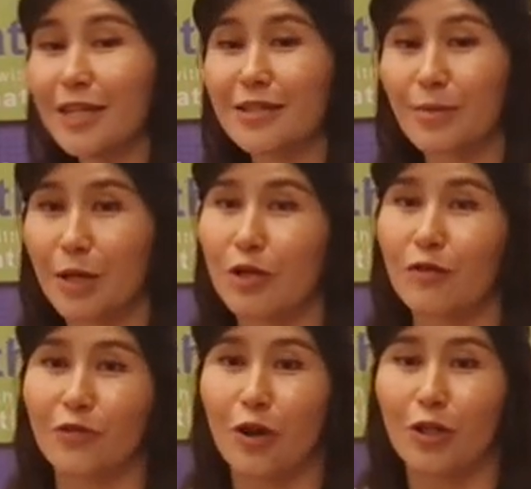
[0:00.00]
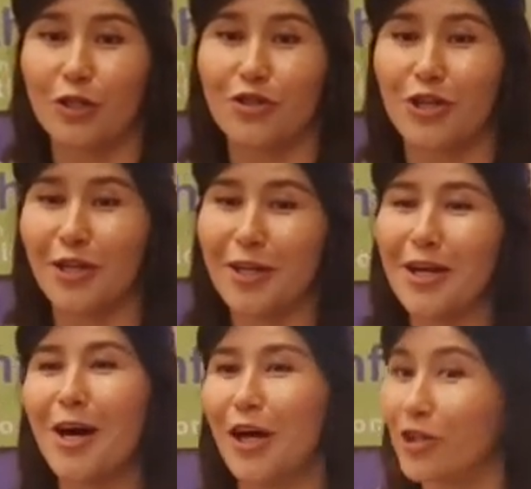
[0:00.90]
is the mother of knowledge.
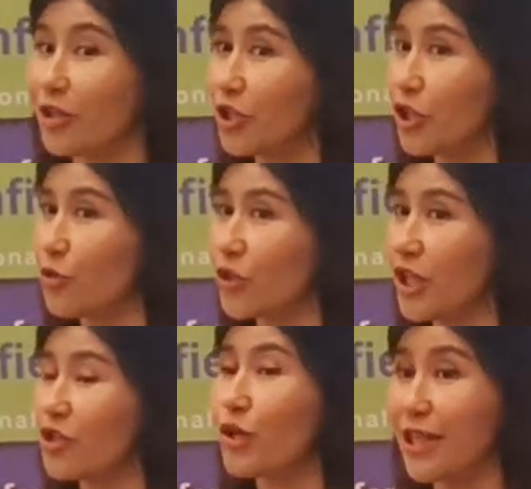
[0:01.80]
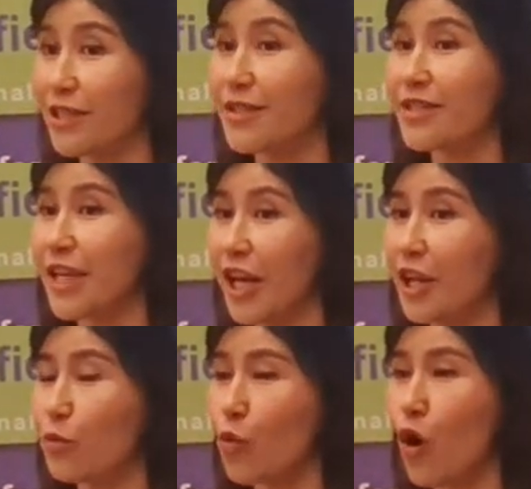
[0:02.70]
I got curious to
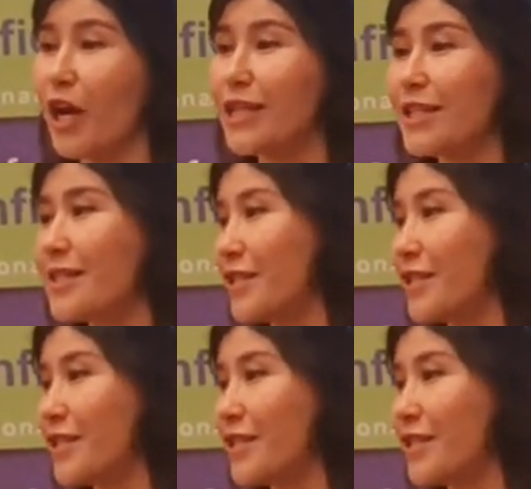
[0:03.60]
understand why these